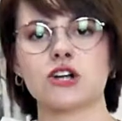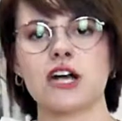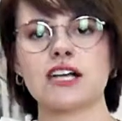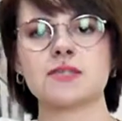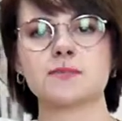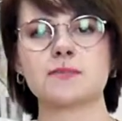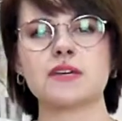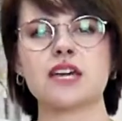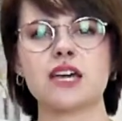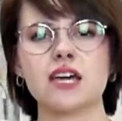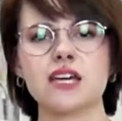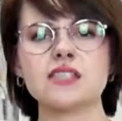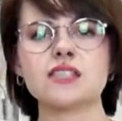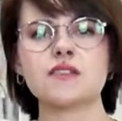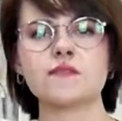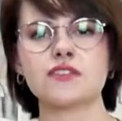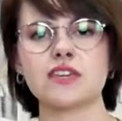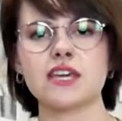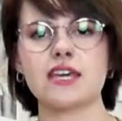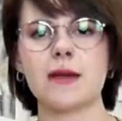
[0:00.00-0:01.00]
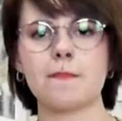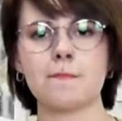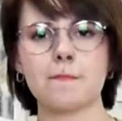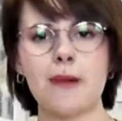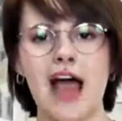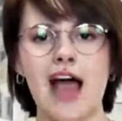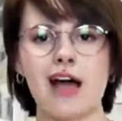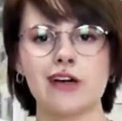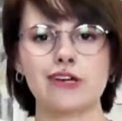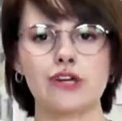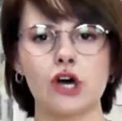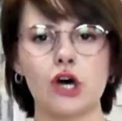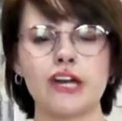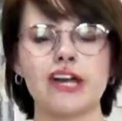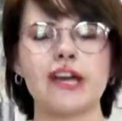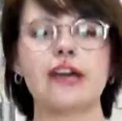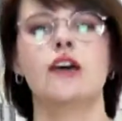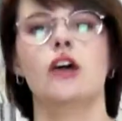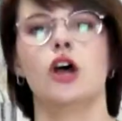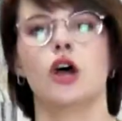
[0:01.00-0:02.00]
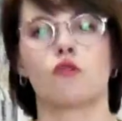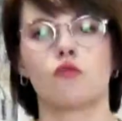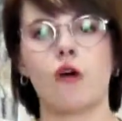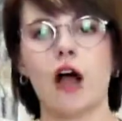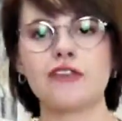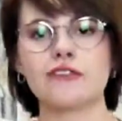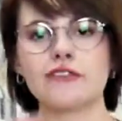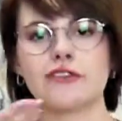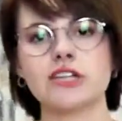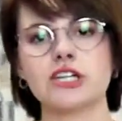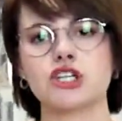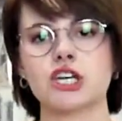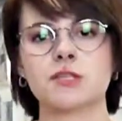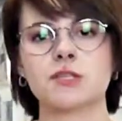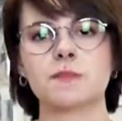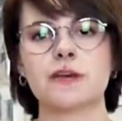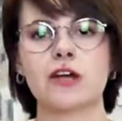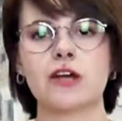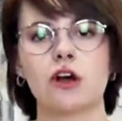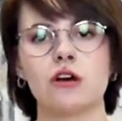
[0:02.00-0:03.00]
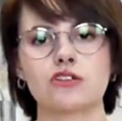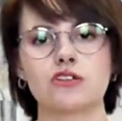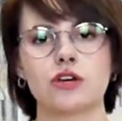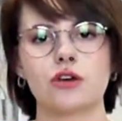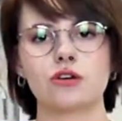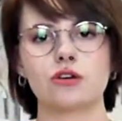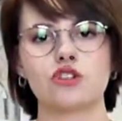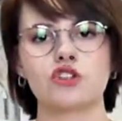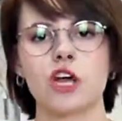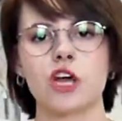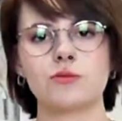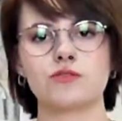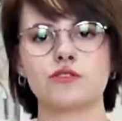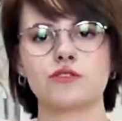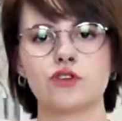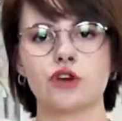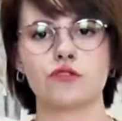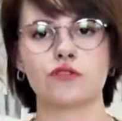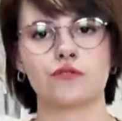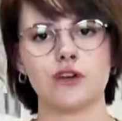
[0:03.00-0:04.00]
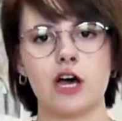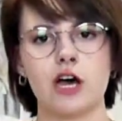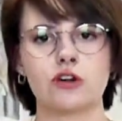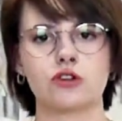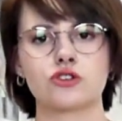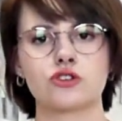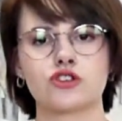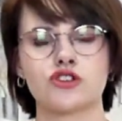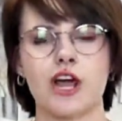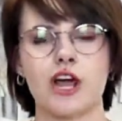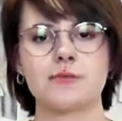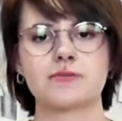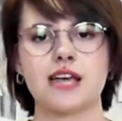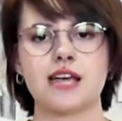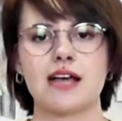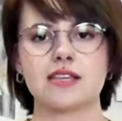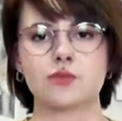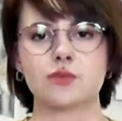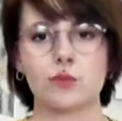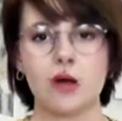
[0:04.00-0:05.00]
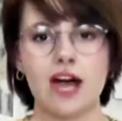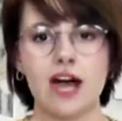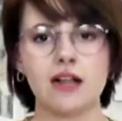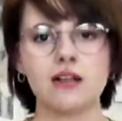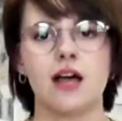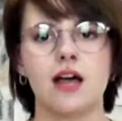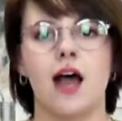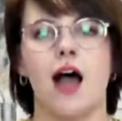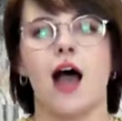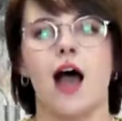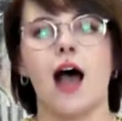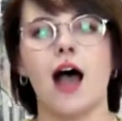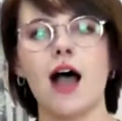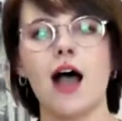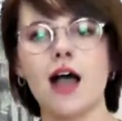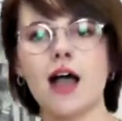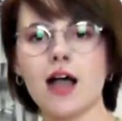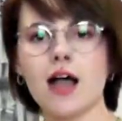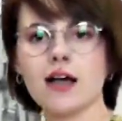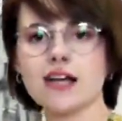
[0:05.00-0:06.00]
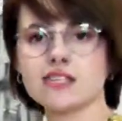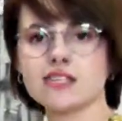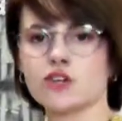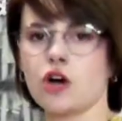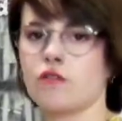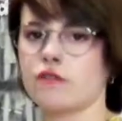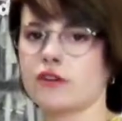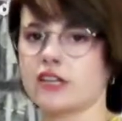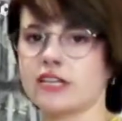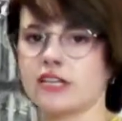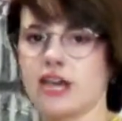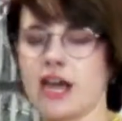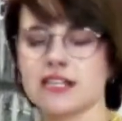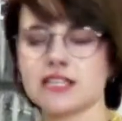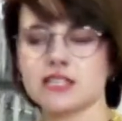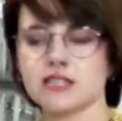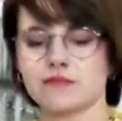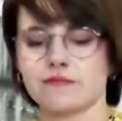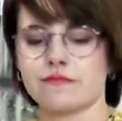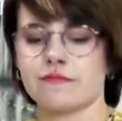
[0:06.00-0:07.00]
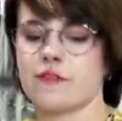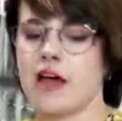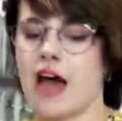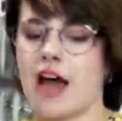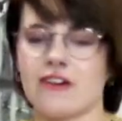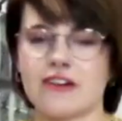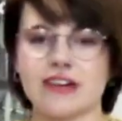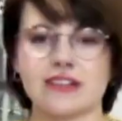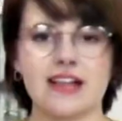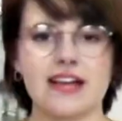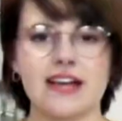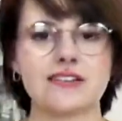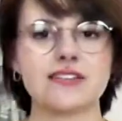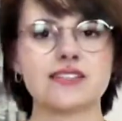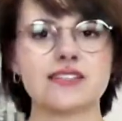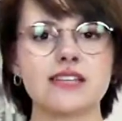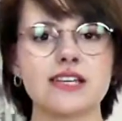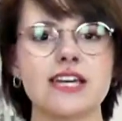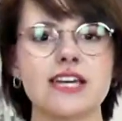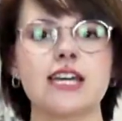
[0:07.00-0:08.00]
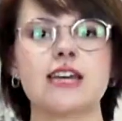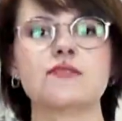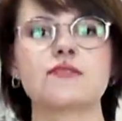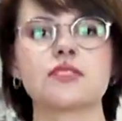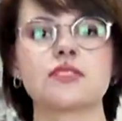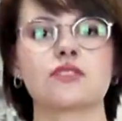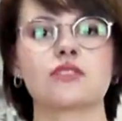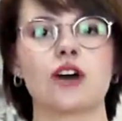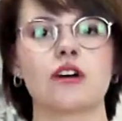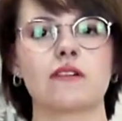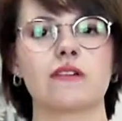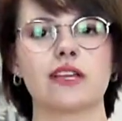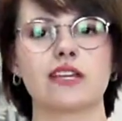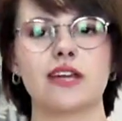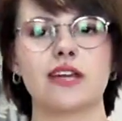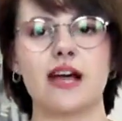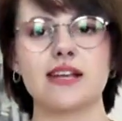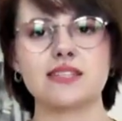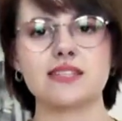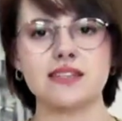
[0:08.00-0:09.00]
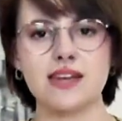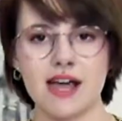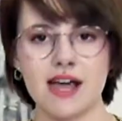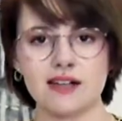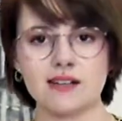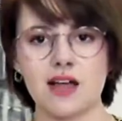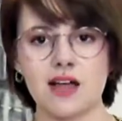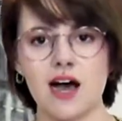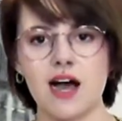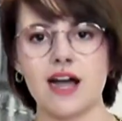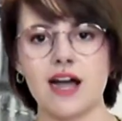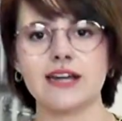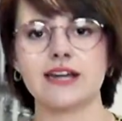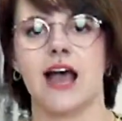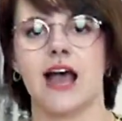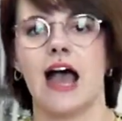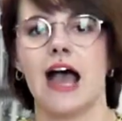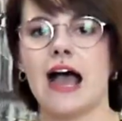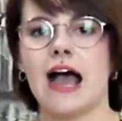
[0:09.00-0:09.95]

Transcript: dress because of the pattern on it. Rather than it just being horizontal stripes, you've got the vertical stripes as well. Uh, it's got really nice flattering length sleeves, it's got a really nice neckline,